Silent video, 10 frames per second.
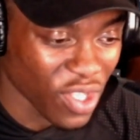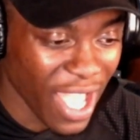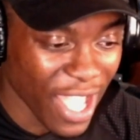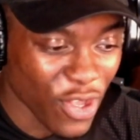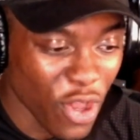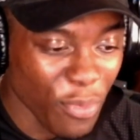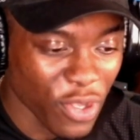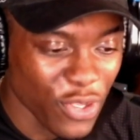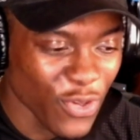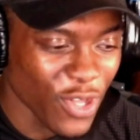Alright, on,
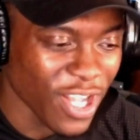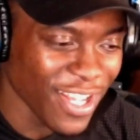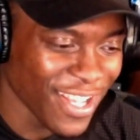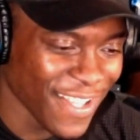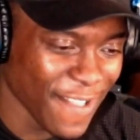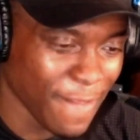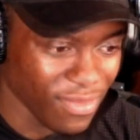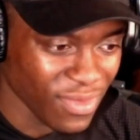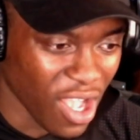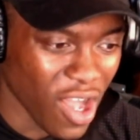Kuga.
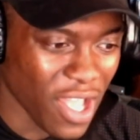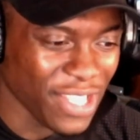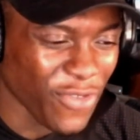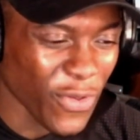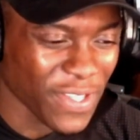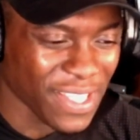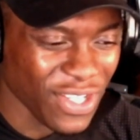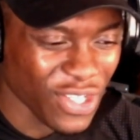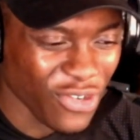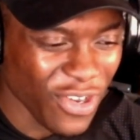Uh, he's focusing
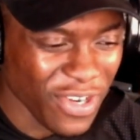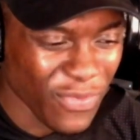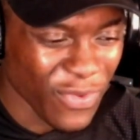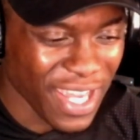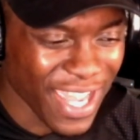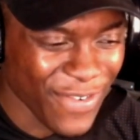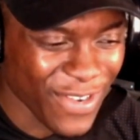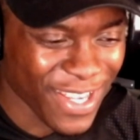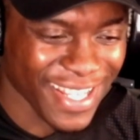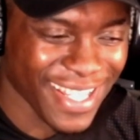the tune in one area.
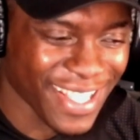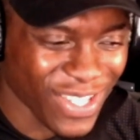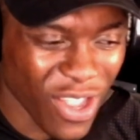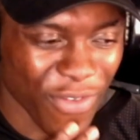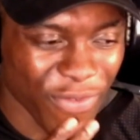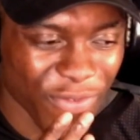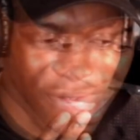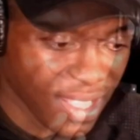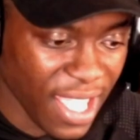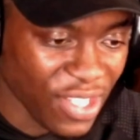That's tough.
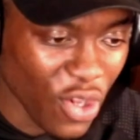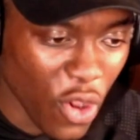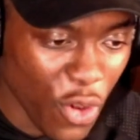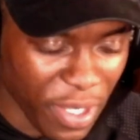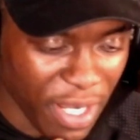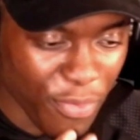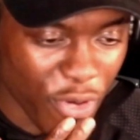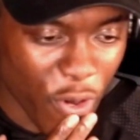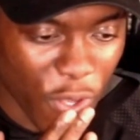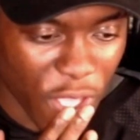There's your opening,
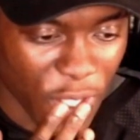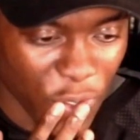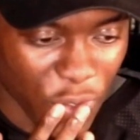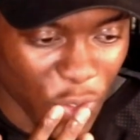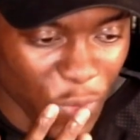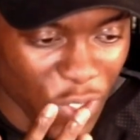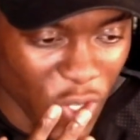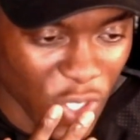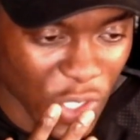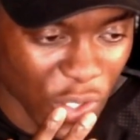bro. Do what you
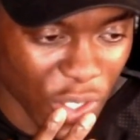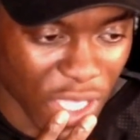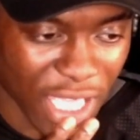gotta do.